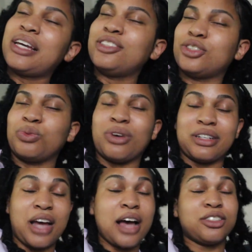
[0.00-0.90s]
I just
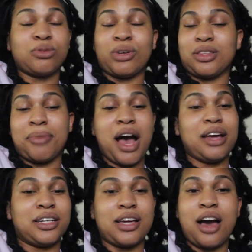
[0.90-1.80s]
want I just want the
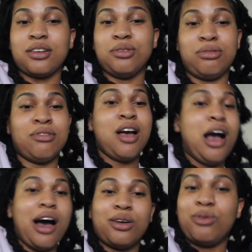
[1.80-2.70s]
body. I don't
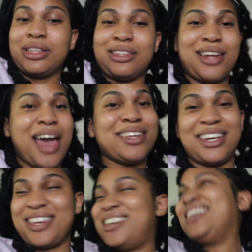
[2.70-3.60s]
I don't want the
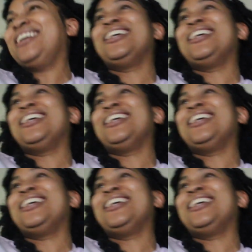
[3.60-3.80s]
dating.